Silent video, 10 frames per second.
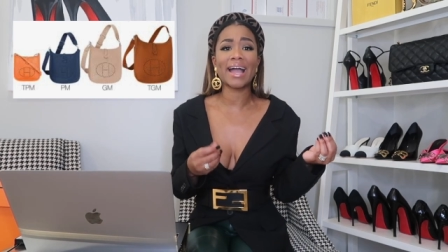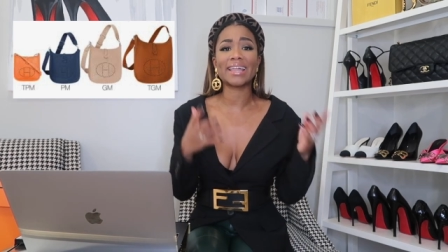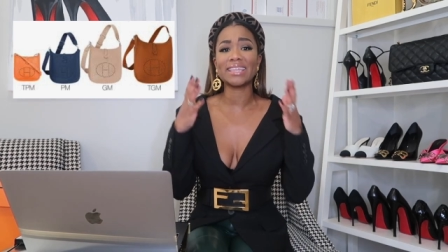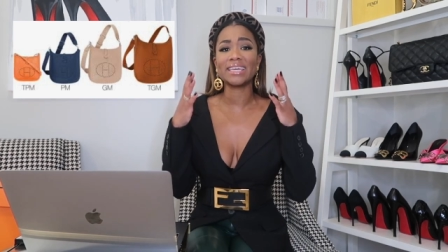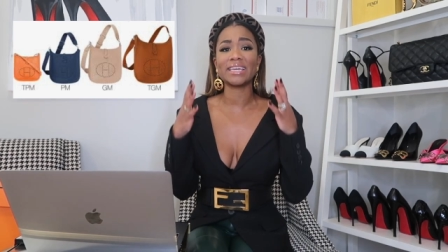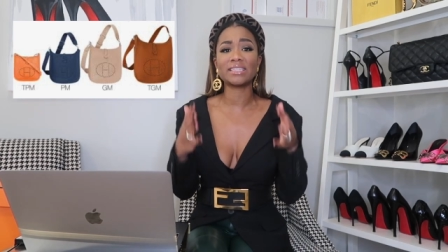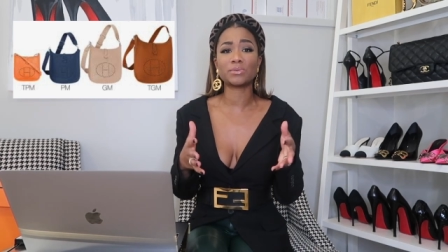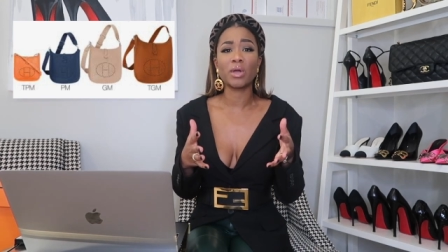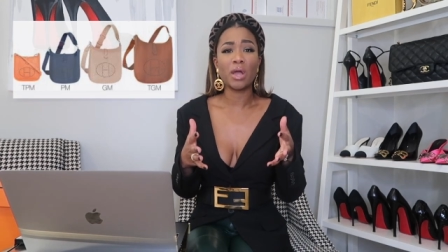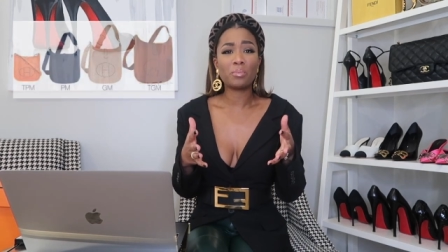I think
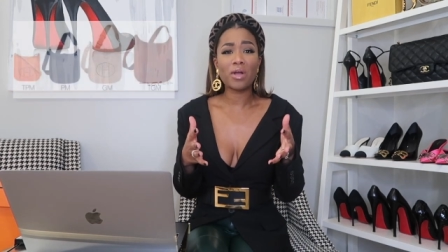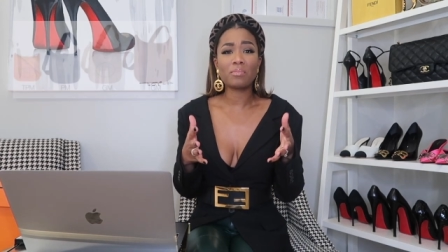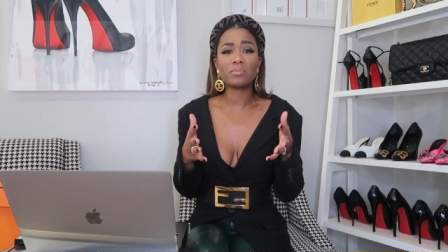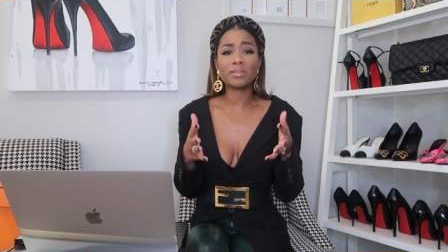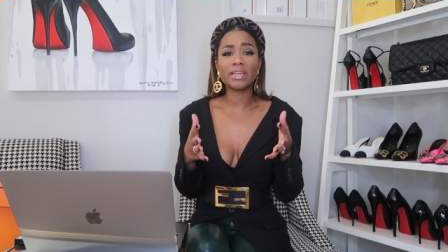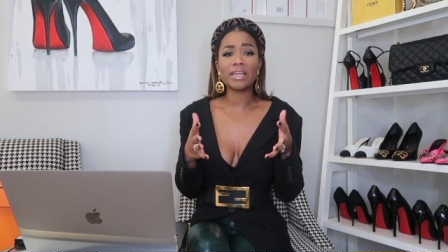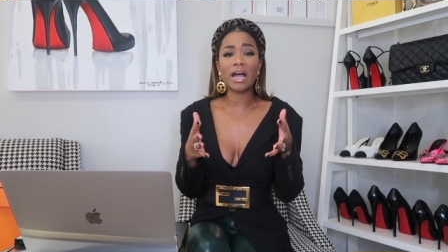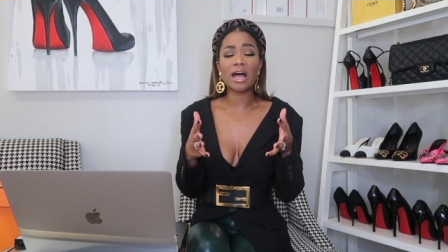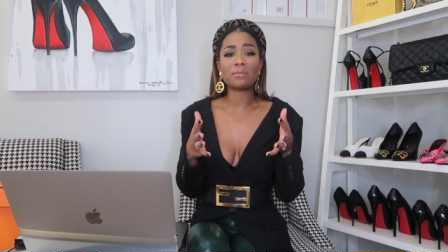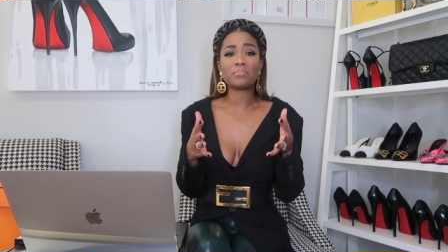it's probably
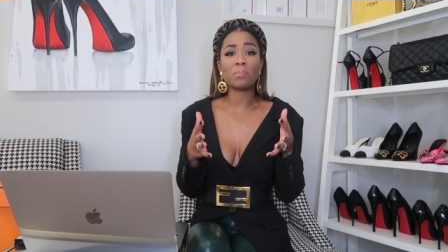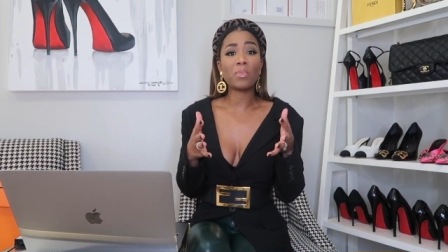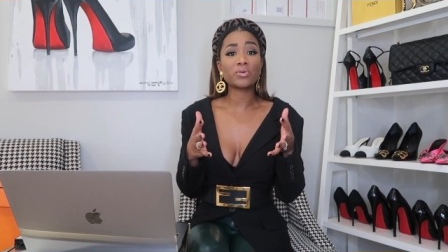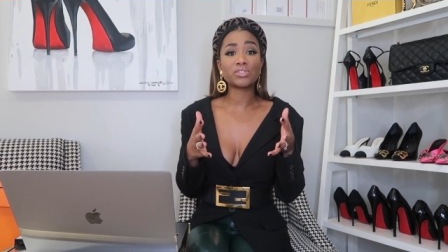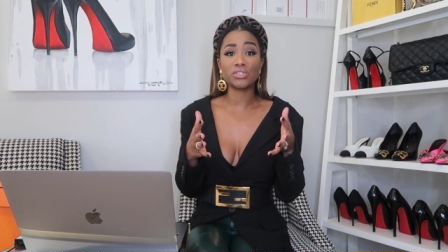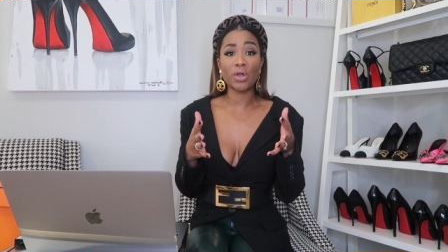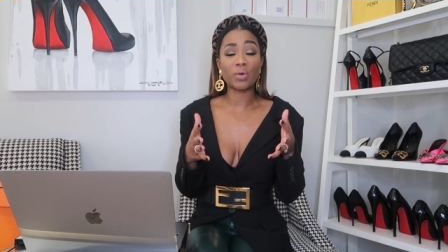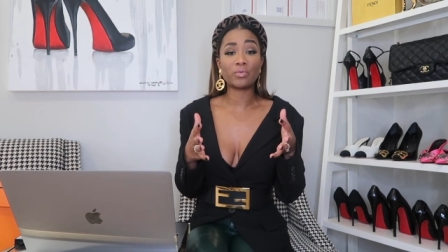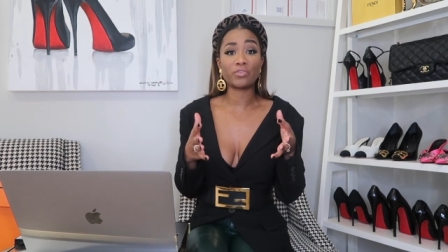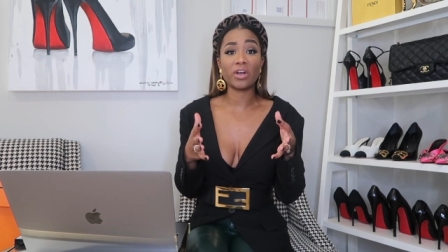most
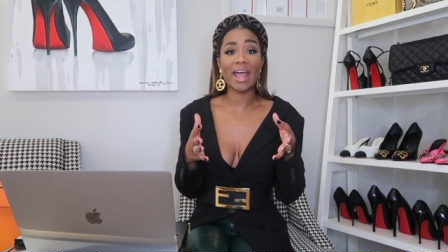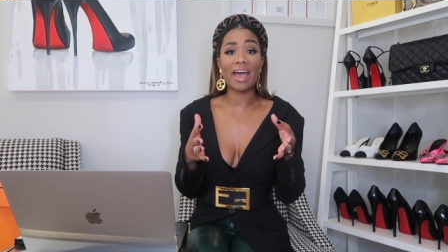known for